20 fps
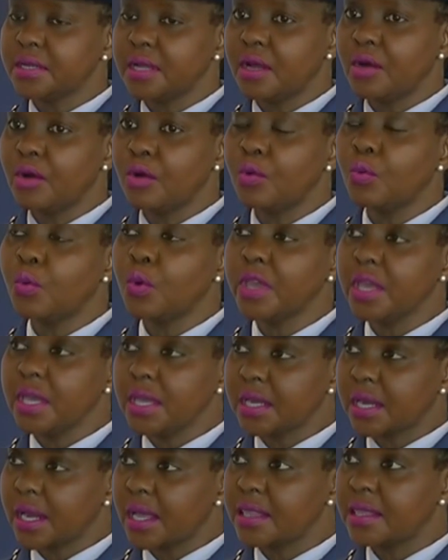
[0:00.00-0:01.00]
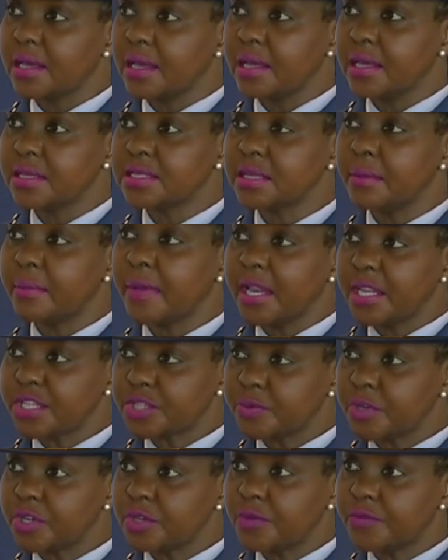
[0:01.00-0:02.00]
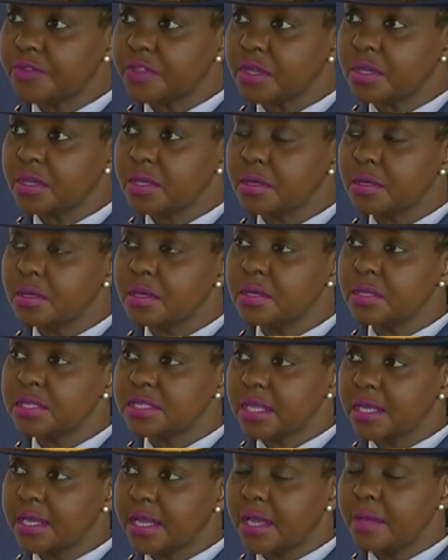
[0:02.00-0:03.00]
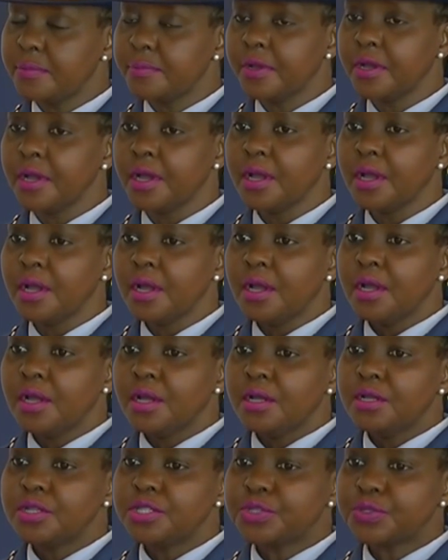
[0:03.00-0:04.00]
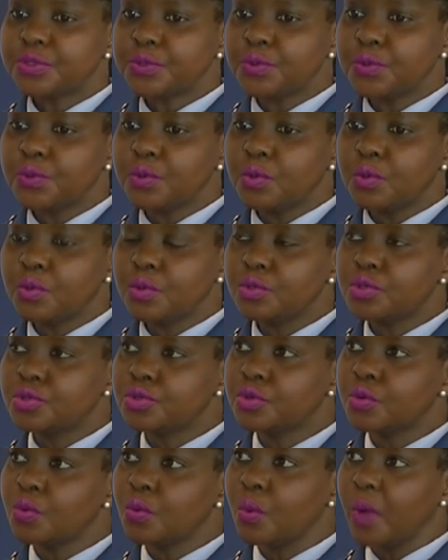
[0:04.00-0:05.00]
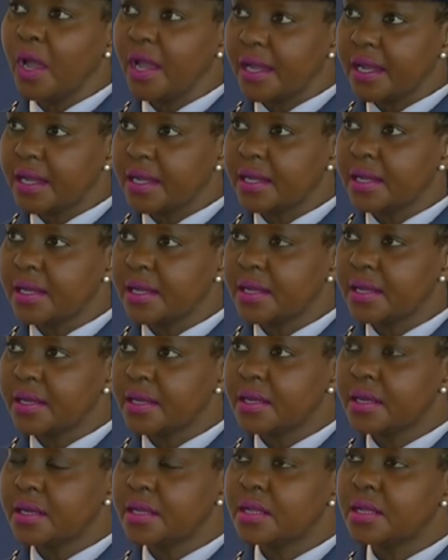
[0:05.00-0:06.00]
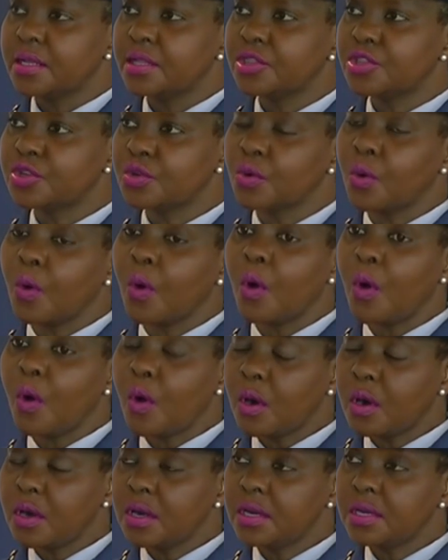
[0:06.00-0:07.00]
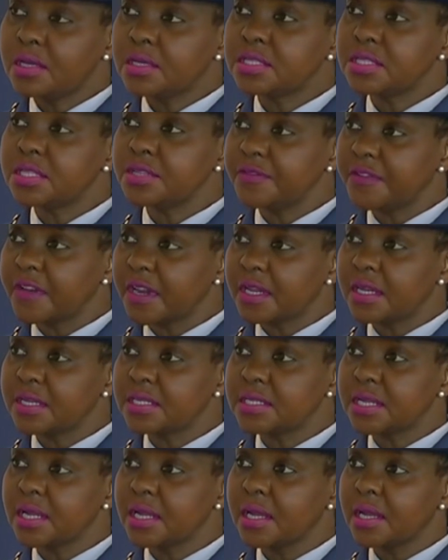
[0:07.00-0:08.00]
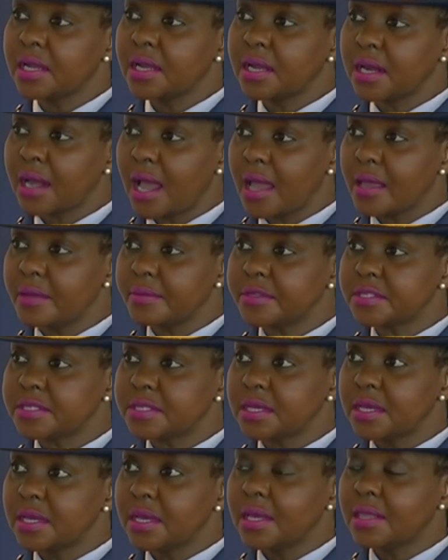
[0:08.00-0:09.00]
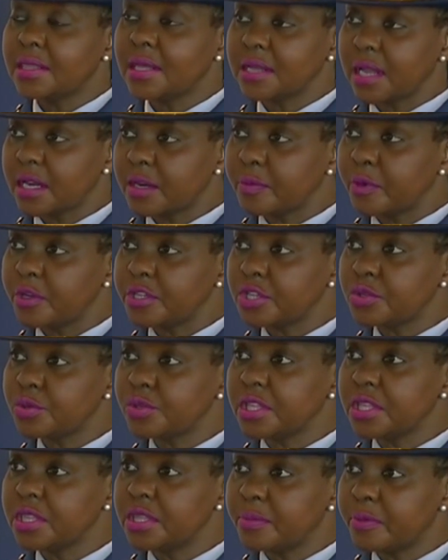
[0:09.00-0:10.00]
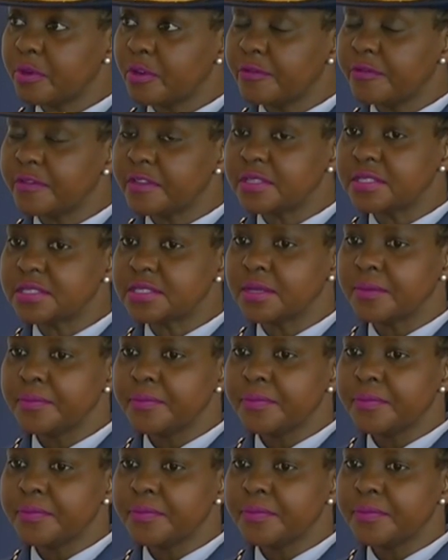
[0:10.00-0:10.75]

or we rather, as the management of the Eastern Cape, to work through all different crimes that are reported within the province.